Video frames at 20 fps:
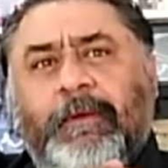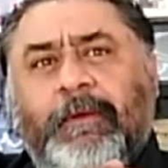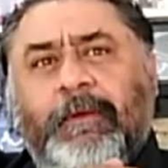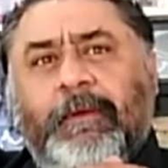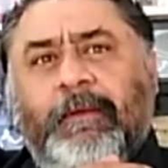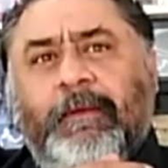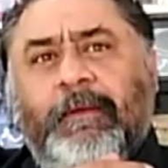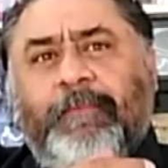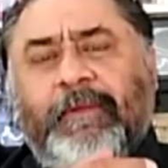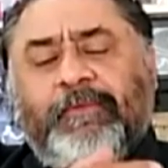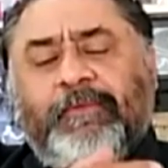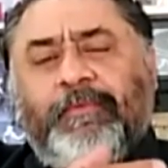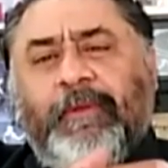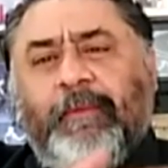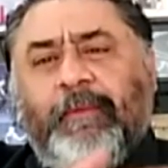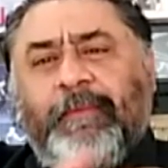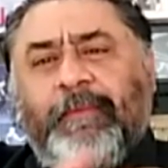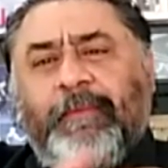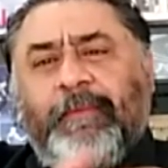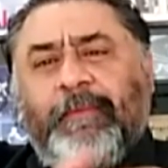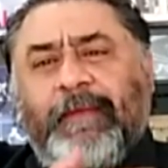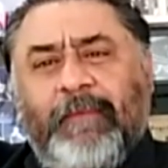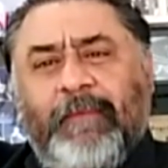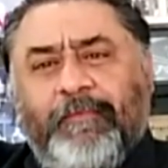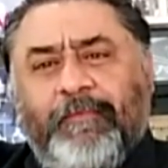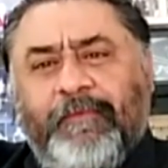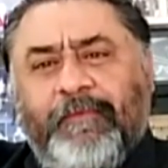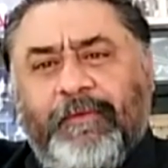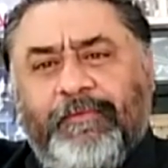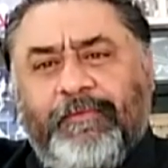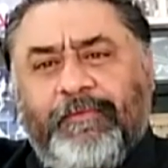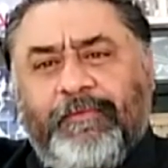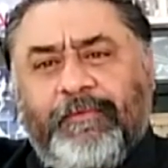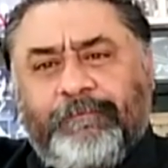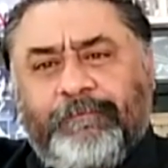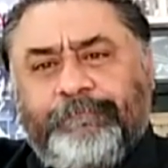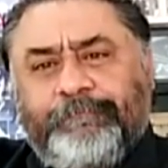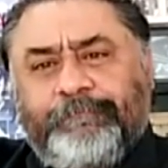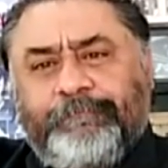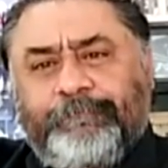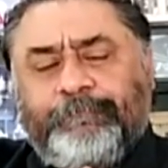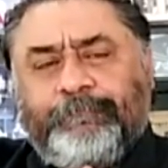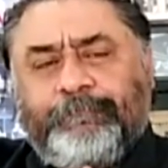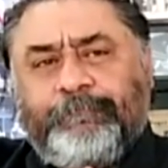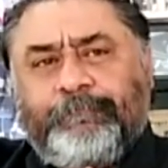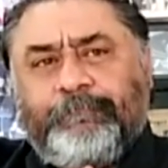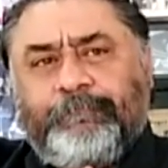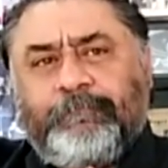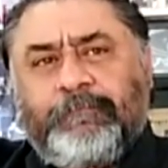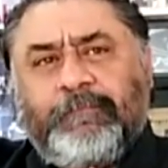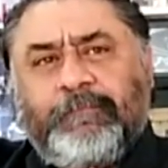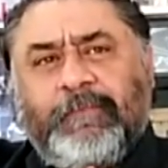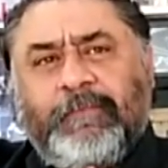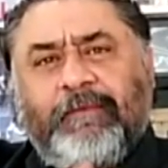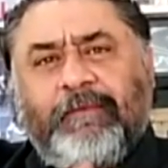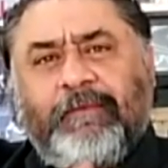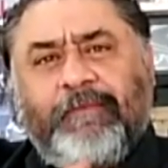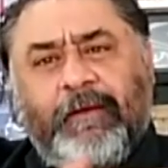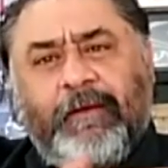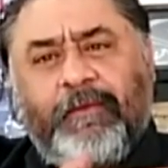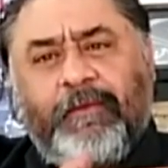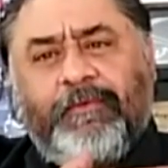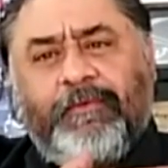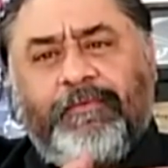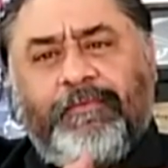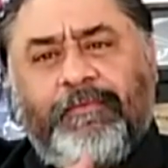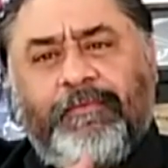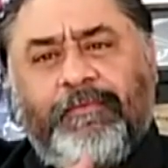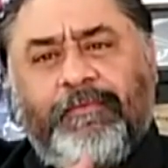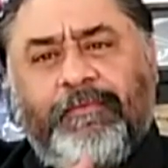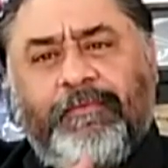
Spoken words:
And Paturel became my professor. I've had others.